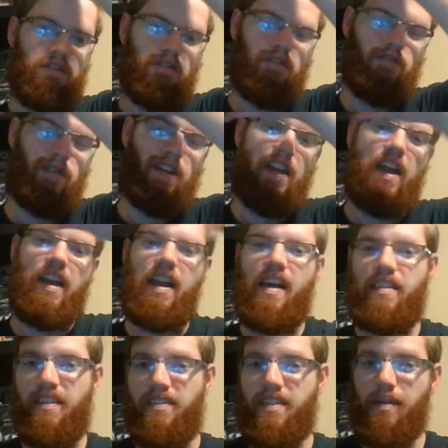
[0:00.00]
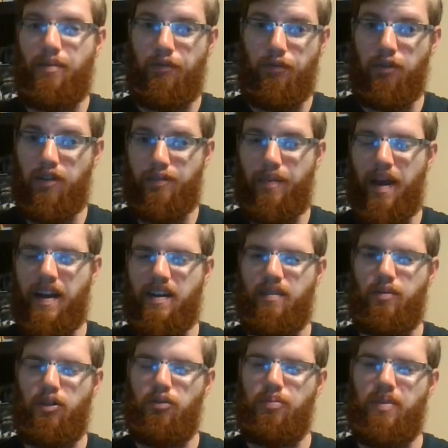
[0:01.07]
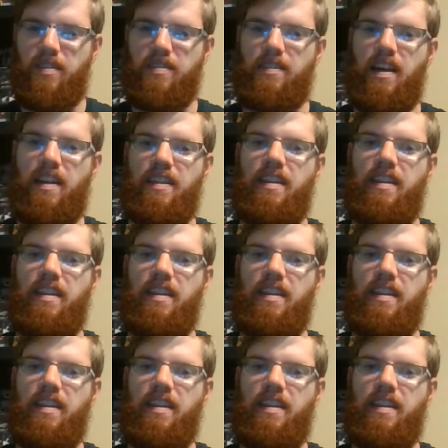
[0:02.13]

create, as I said before, his magnum opus.